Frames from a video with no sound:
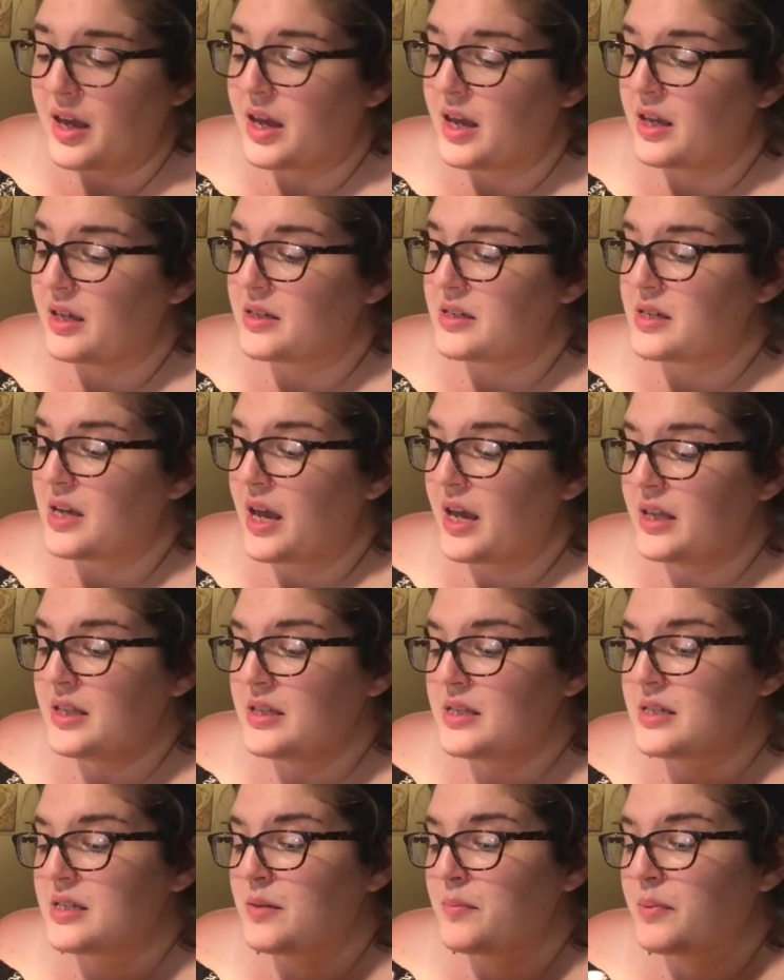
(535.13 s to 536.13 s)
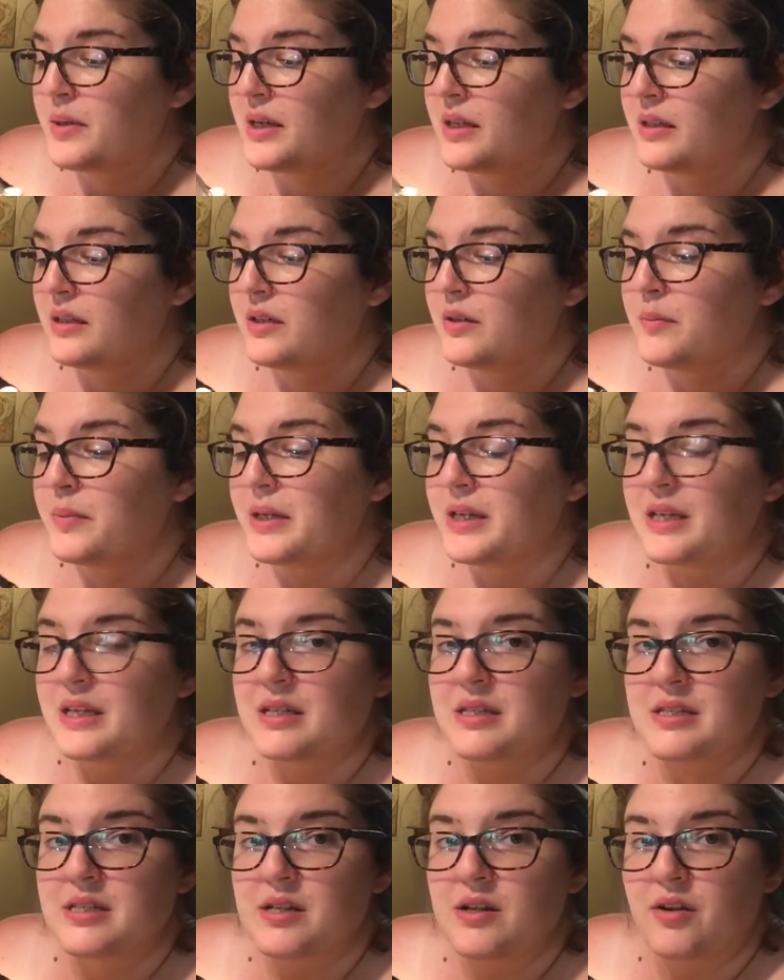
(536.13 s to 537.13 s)
it tends to be a little bit
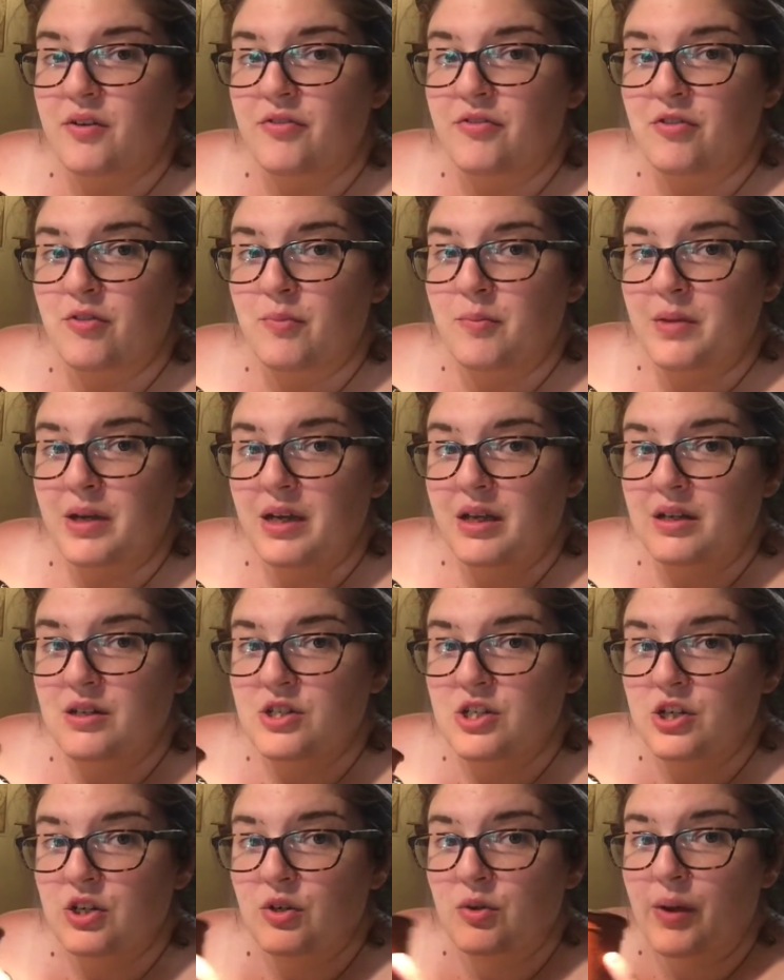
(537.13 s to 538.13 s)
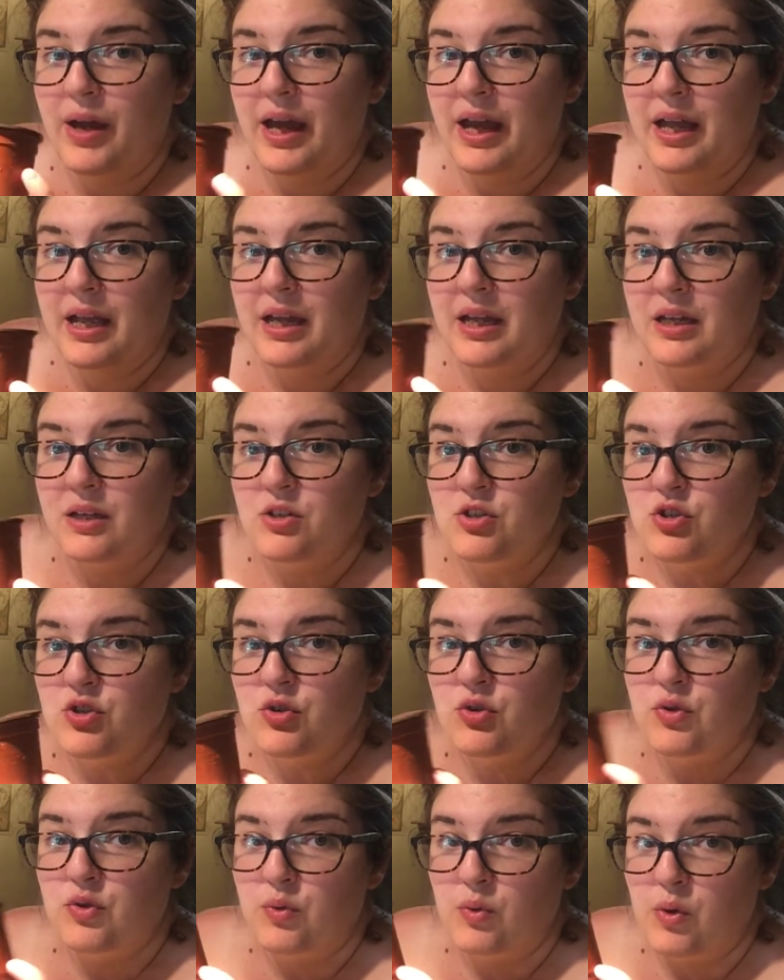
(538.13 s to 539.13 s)
easier for me to A,
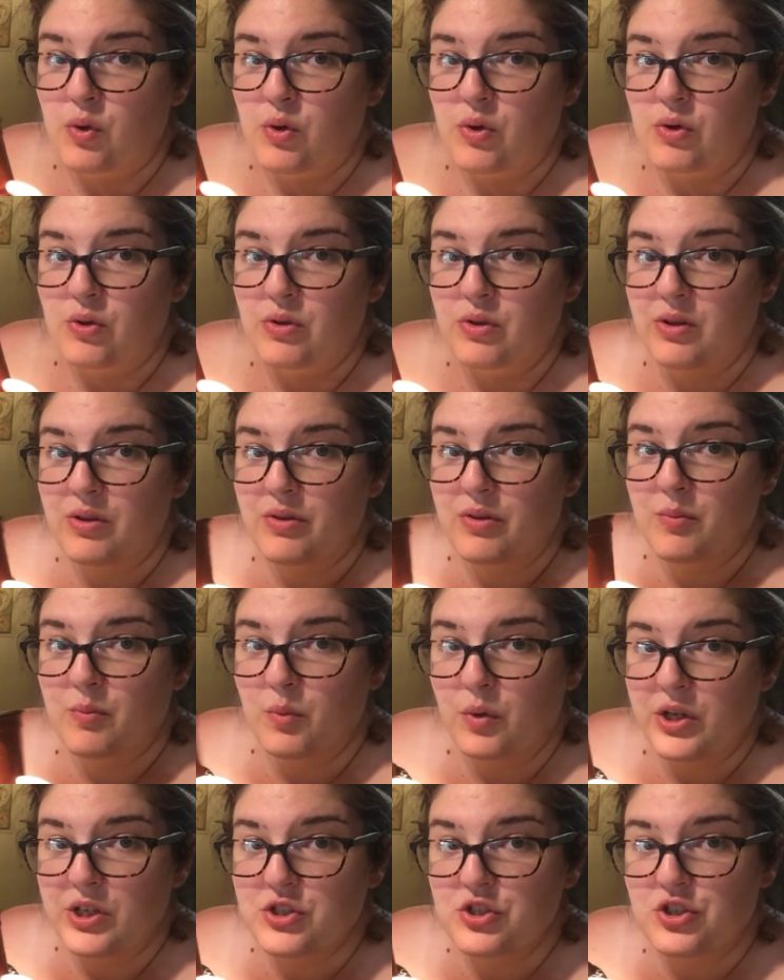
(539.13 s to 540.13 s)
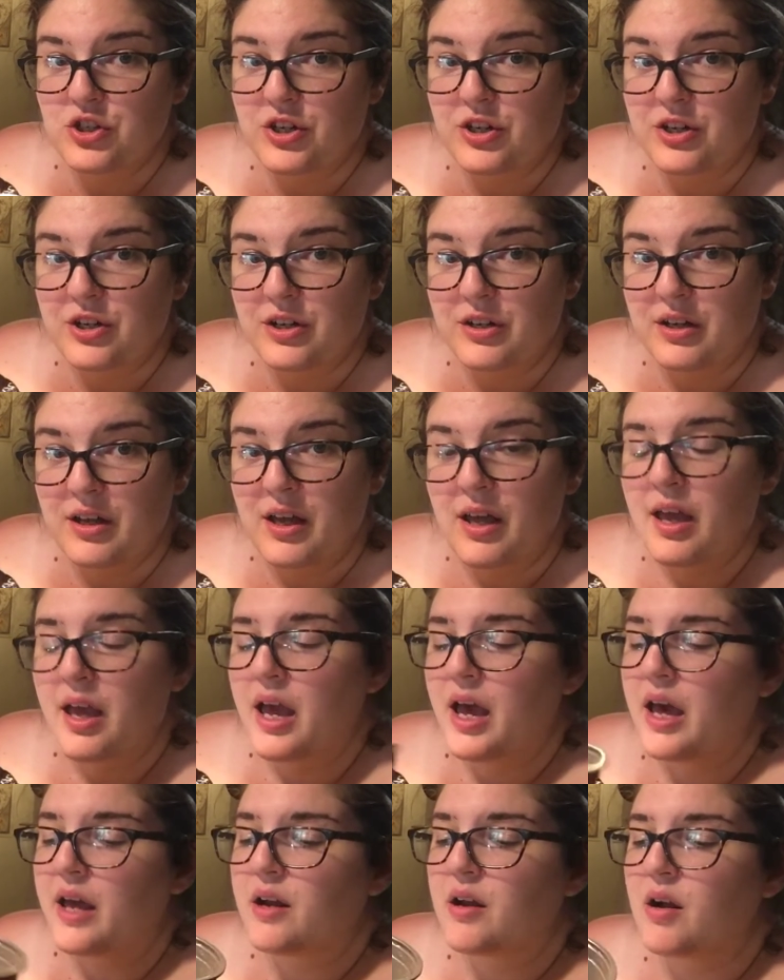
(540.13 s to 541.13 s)
control the moisture
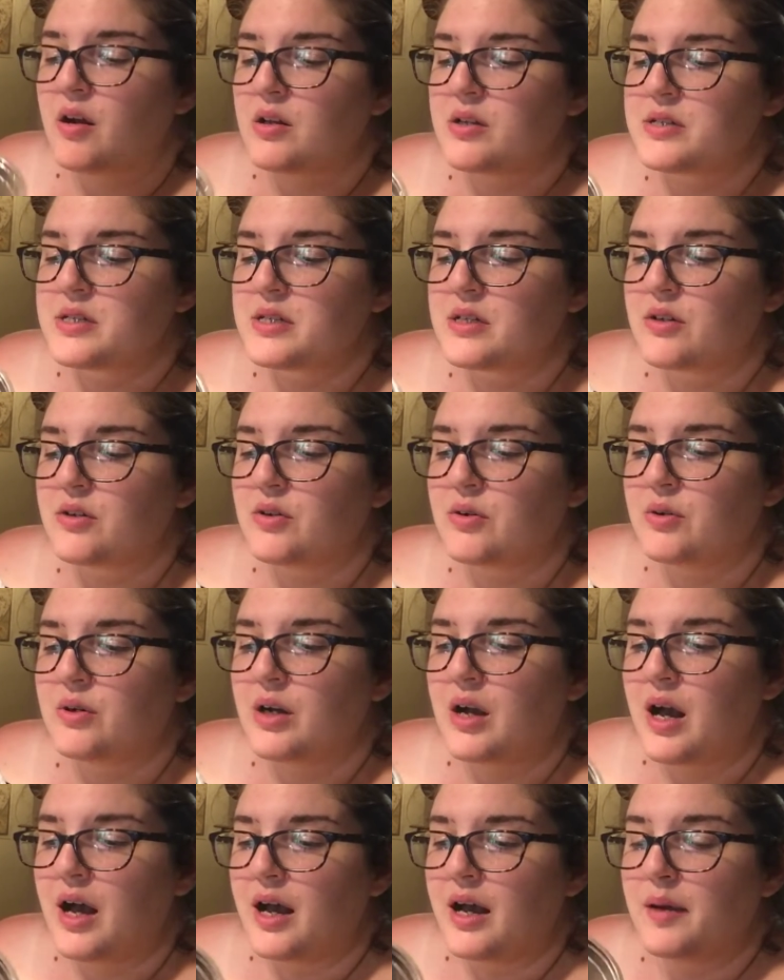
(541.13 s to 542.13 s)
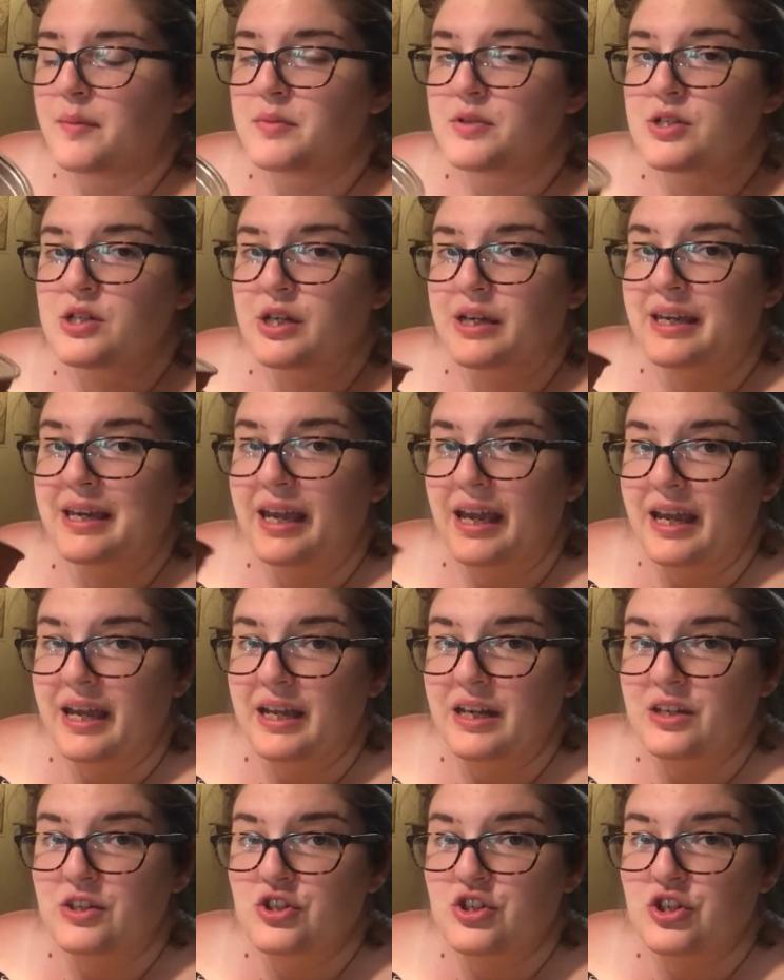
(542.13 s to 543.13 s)
and also um, to
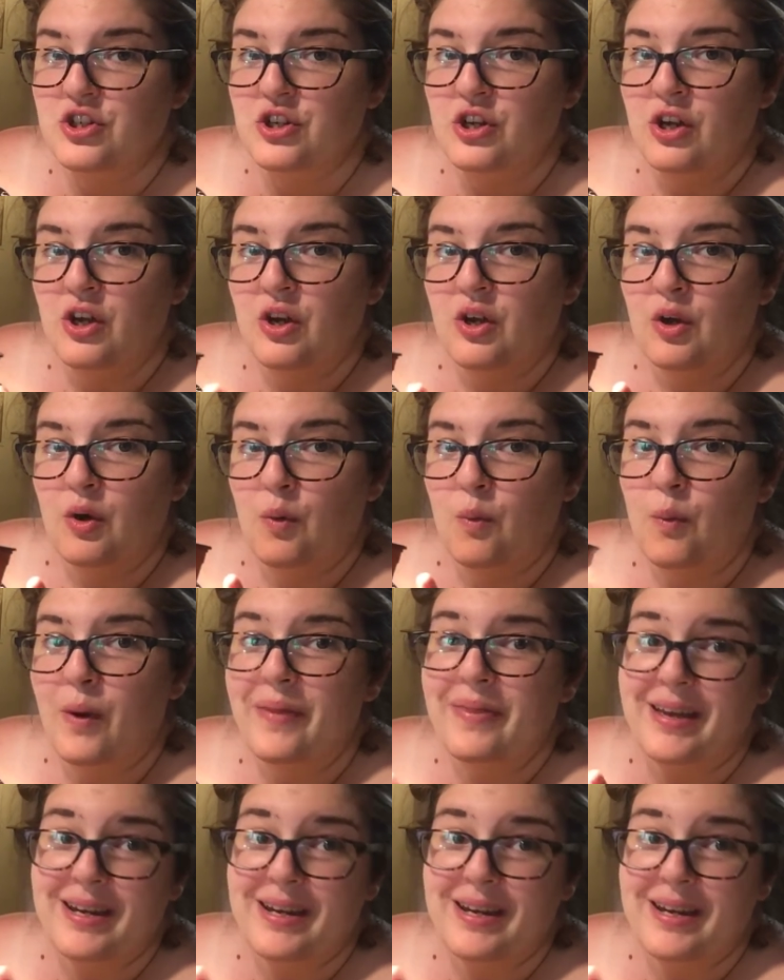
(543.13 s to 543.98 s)
gauge when